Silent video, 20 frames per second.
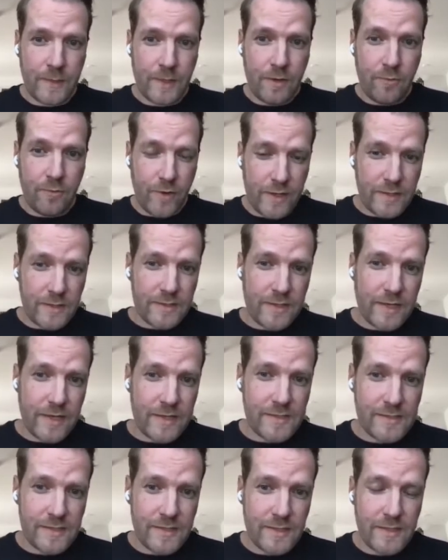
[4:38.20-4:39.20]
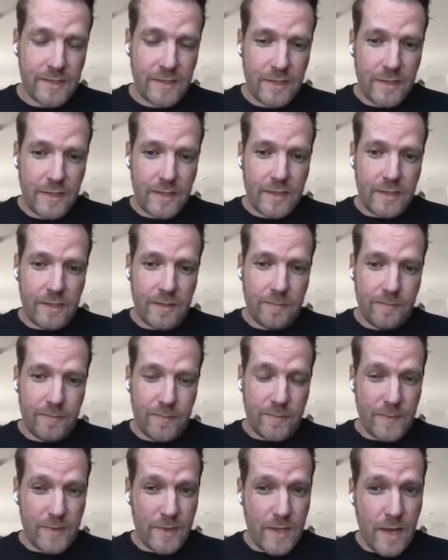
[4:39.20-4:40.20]
recognize that
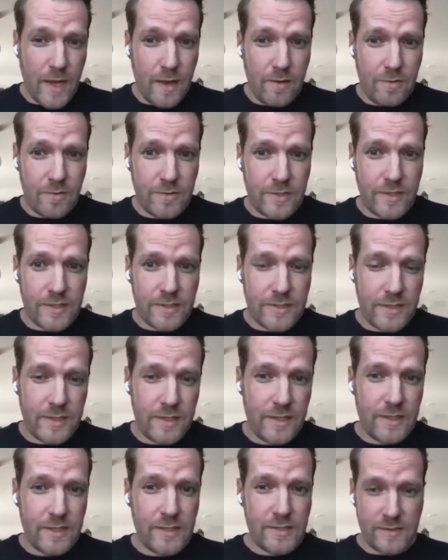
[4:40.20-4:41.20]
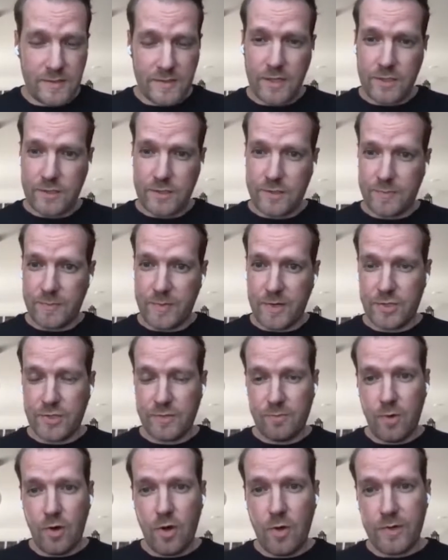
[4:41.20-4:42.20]
now that it is such a special
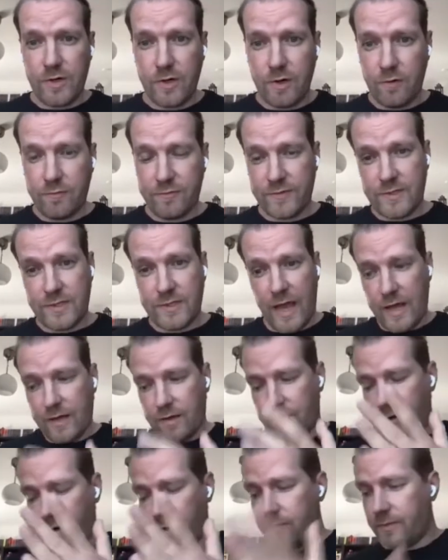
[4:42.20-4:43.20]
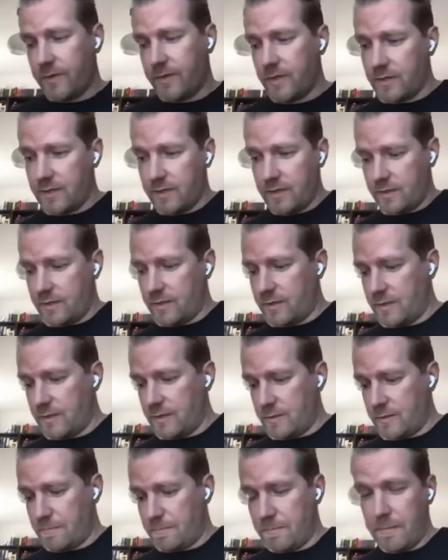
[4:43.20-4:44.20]
moment of the economic
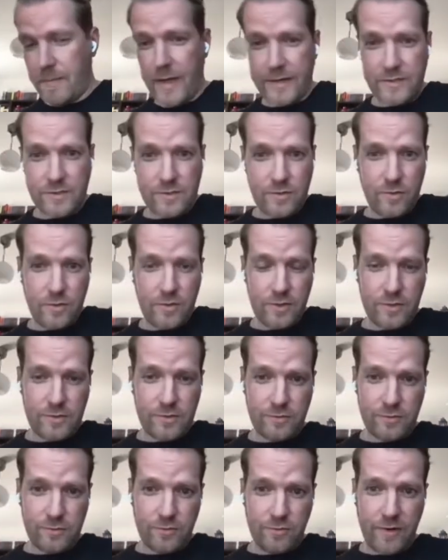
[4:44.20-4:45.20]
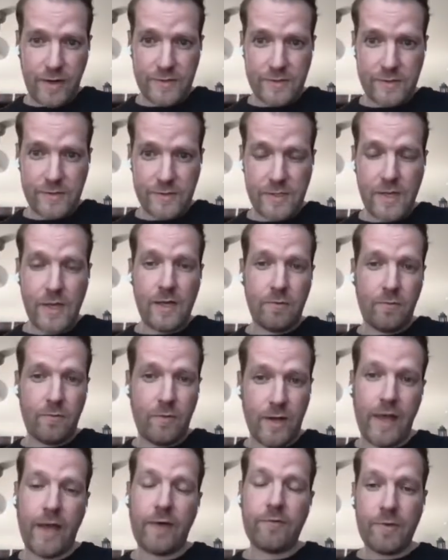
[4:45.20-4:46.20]
might turn into a crisis,
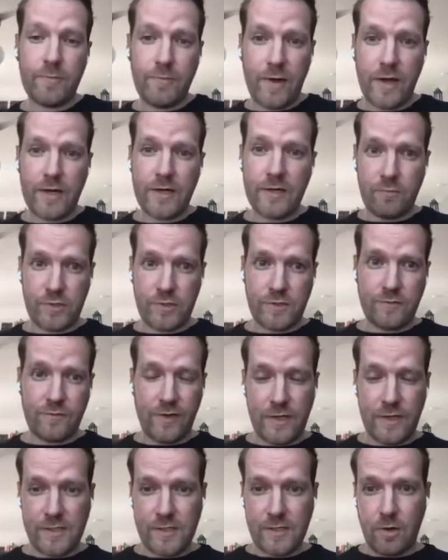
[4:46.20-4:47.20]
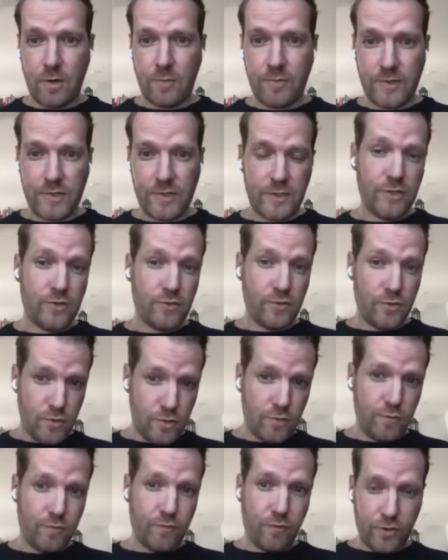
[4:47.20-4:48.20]
while everybody was facing completely
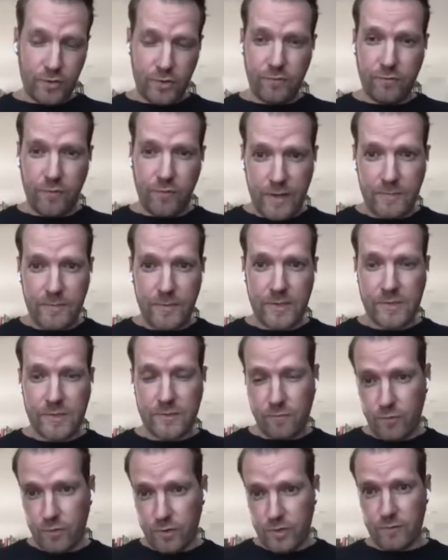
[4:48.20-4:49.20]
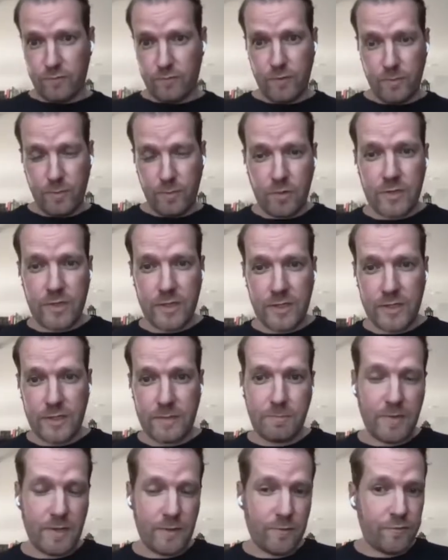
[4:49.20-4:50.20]
new work environments, working remotely,
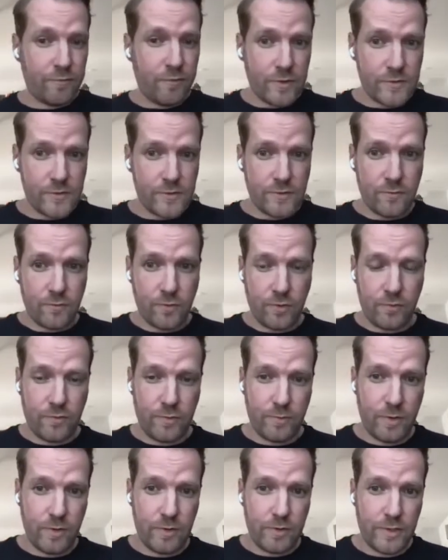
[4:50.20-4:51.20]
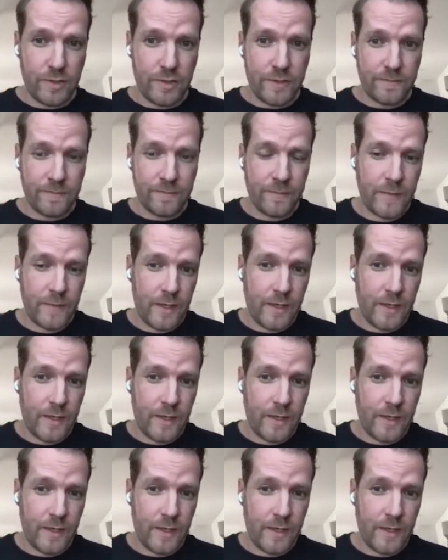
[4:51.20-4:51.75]
being forced to work remotely.